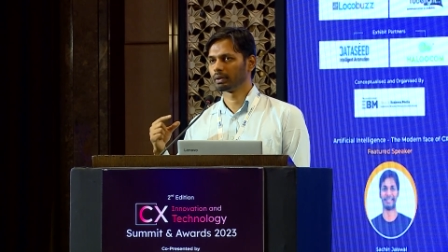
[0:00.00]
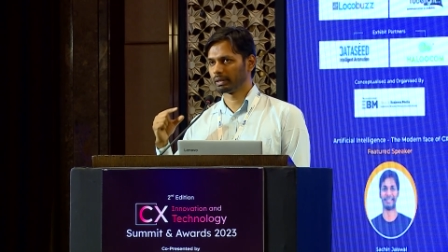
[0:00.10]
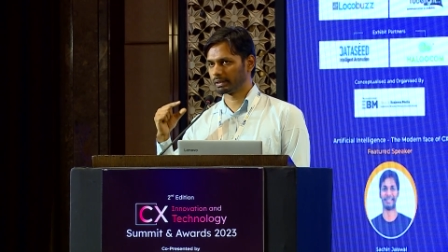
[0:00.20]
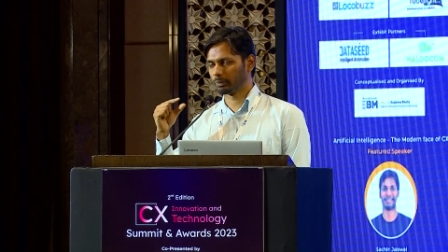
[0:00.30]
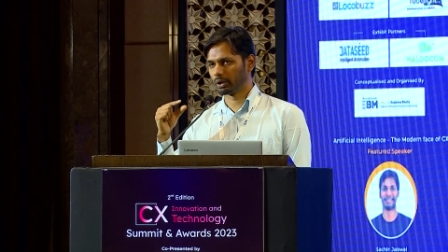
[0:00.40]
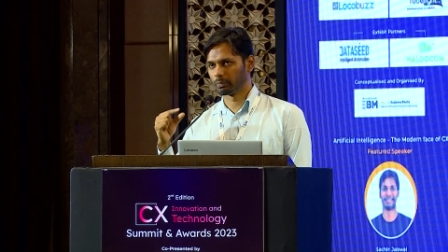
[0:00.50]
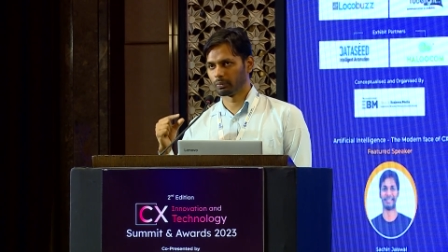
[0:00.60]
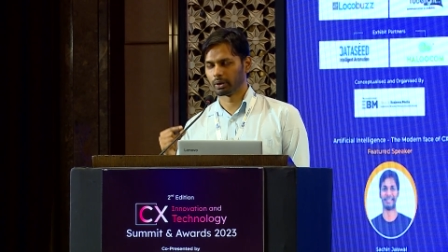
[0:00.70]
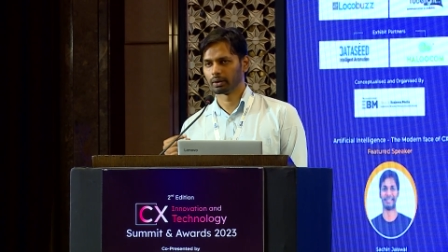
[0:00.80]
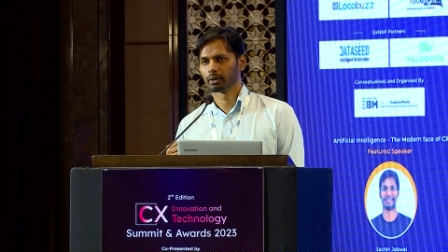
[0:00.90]
That's point number
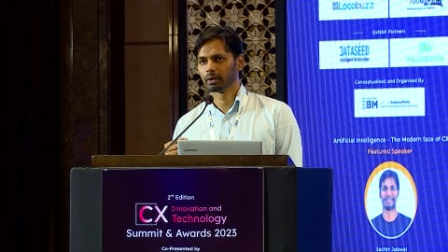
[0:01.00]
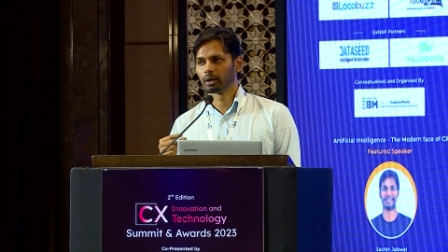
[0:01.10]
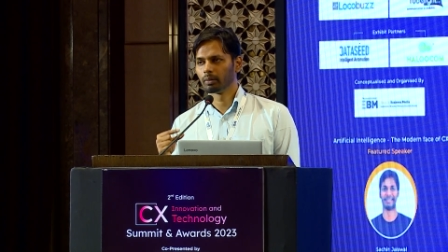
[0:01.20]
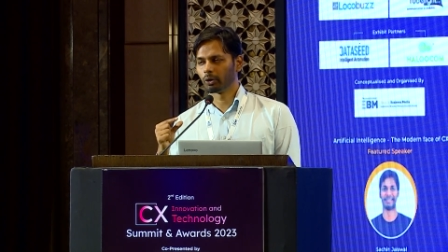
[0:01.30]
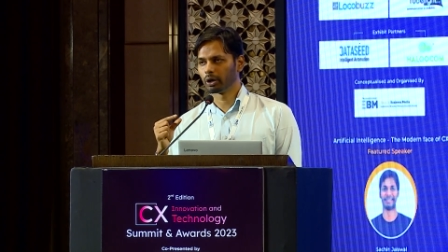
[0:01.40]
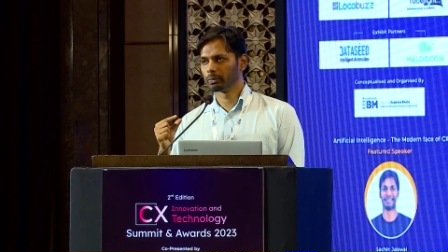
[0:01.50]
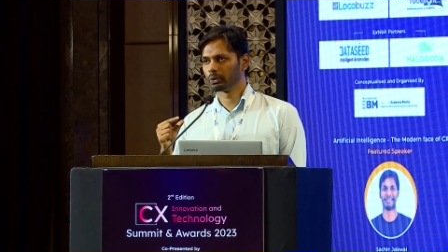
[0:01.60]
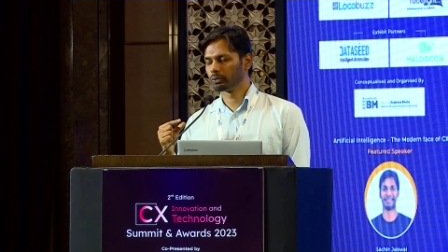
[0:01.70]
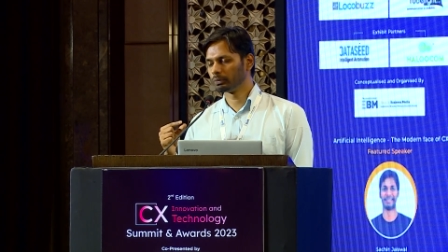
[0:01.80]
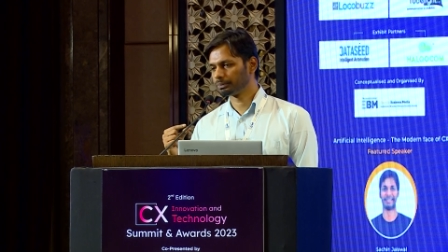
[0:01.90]
one. Point number
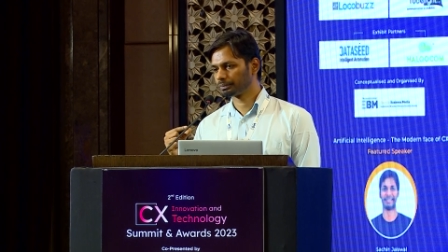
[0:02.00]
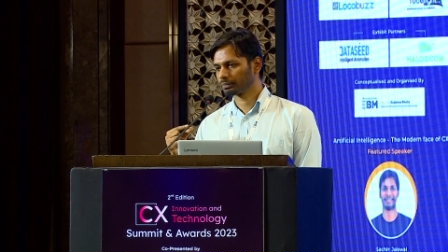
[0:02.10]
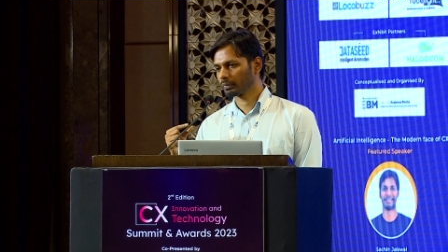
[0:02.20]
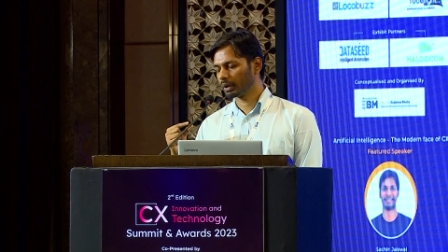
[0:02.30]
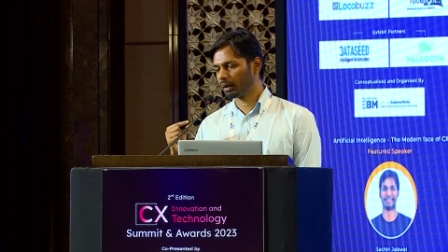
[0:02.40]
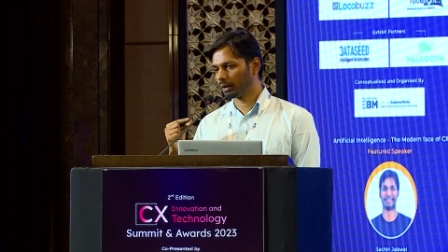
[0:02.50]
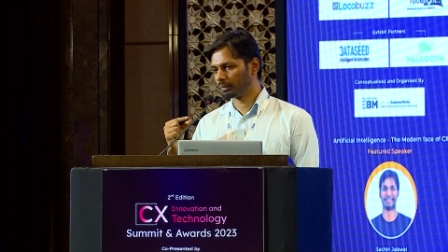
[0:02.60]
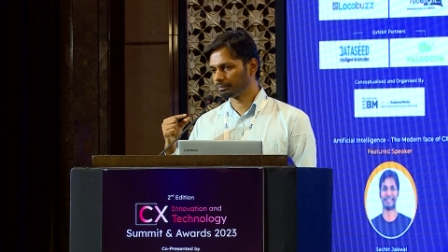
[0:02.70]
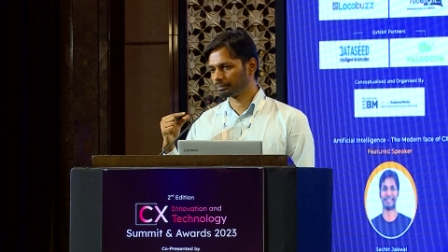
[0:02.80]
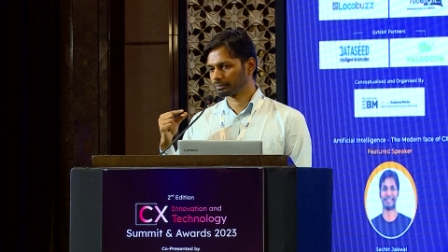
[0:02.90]
two,
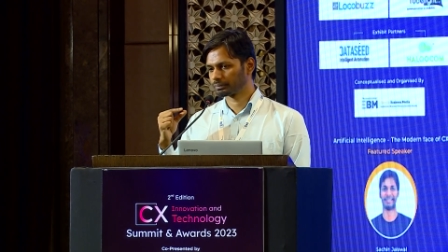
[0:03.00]
um,